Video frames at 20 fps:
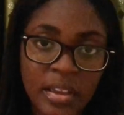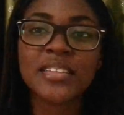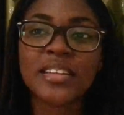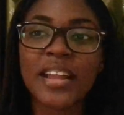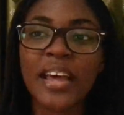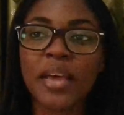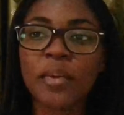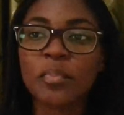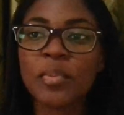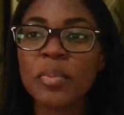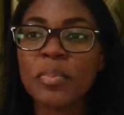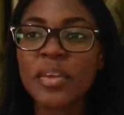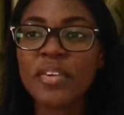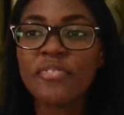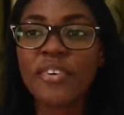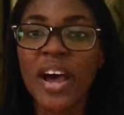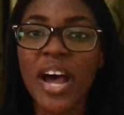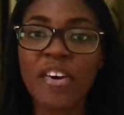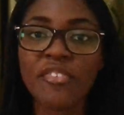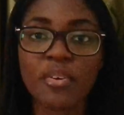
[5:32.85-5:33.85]
Like, maybe
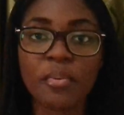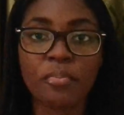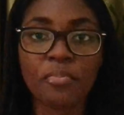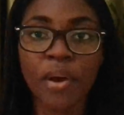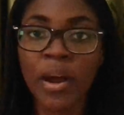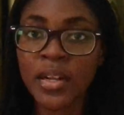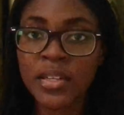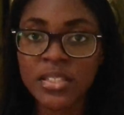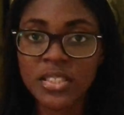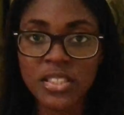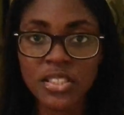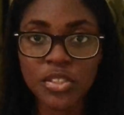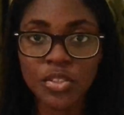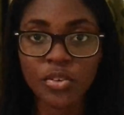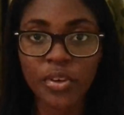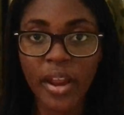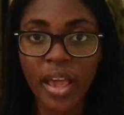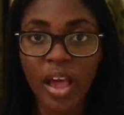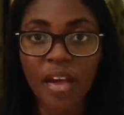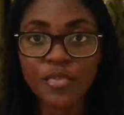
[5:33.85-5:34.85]
if I have a brand
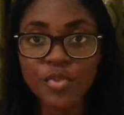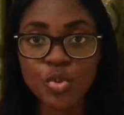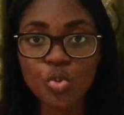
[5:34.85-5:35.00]
deal and I have